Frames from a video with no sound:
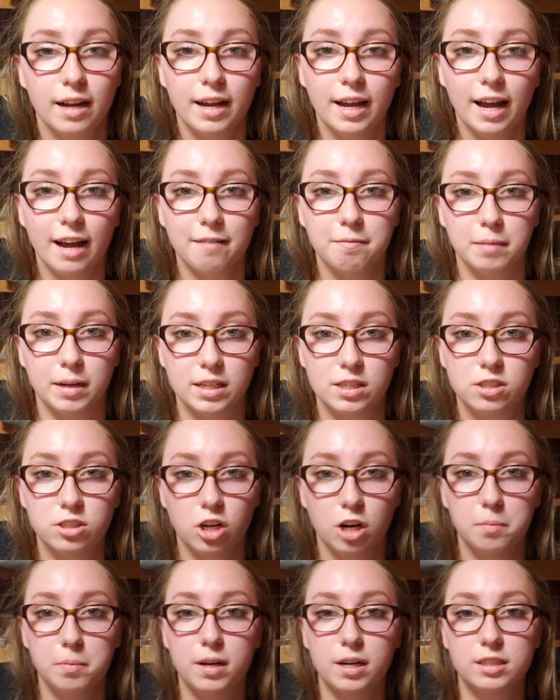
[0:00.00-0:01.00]
I have my
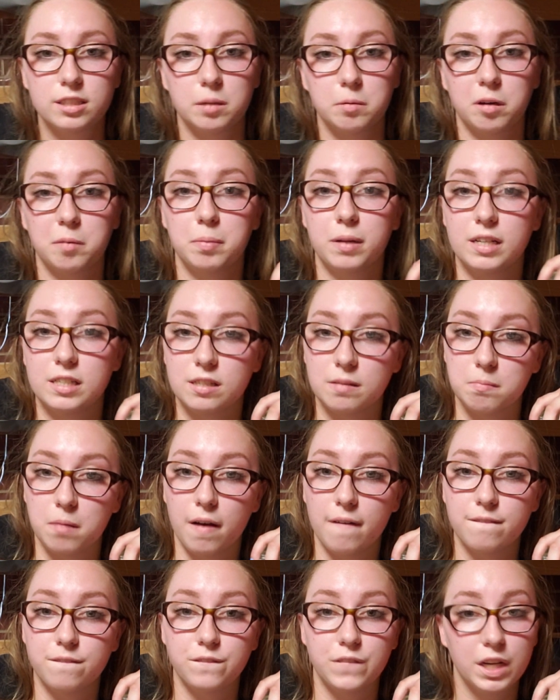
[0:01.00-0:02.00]
Starbucks i gonna play some
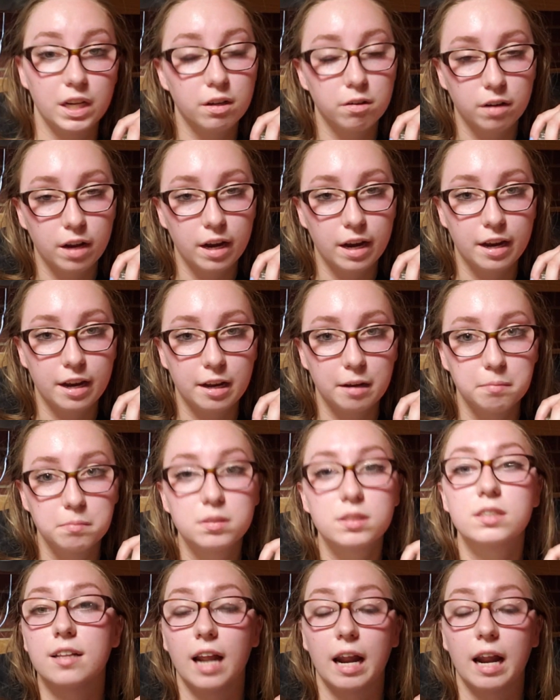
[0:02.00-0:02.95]
video games.